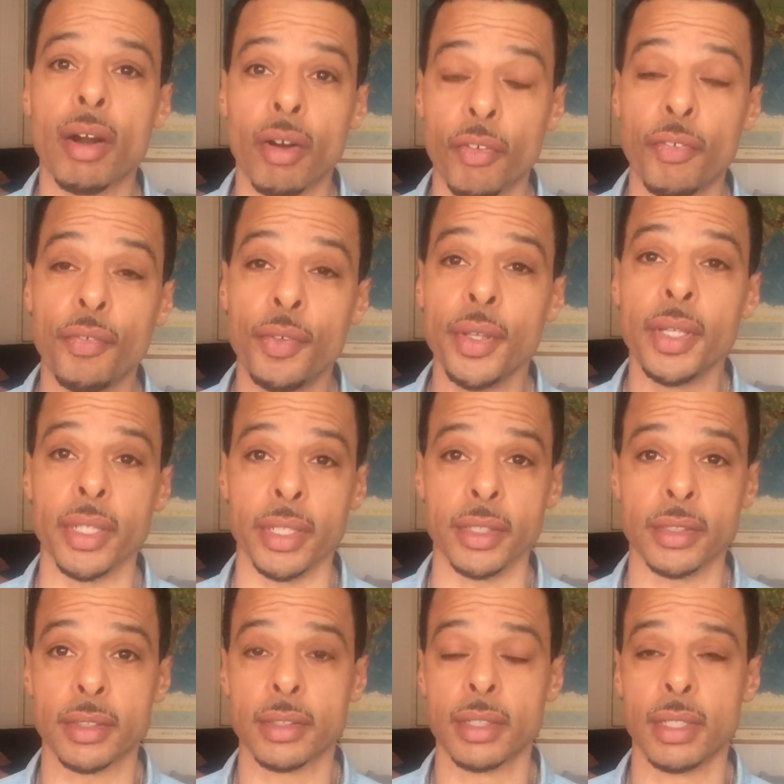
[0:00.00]
our
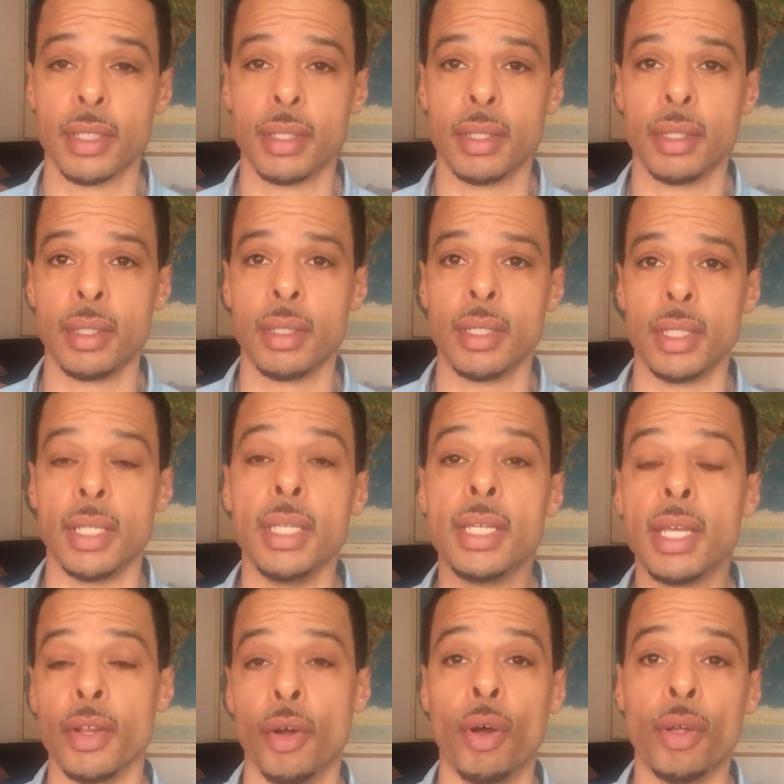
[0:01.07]
feelings. He
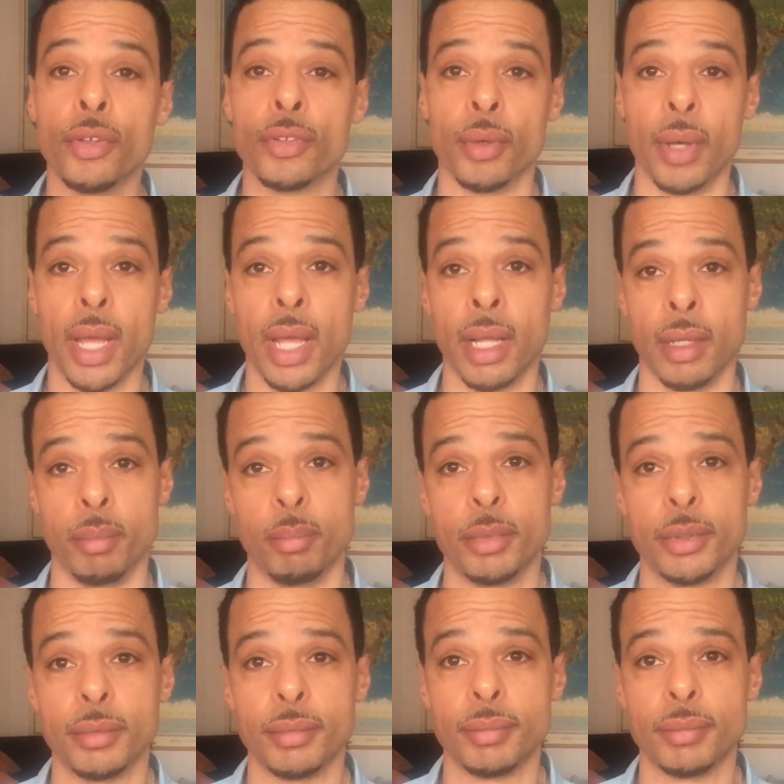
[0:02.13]
can also help.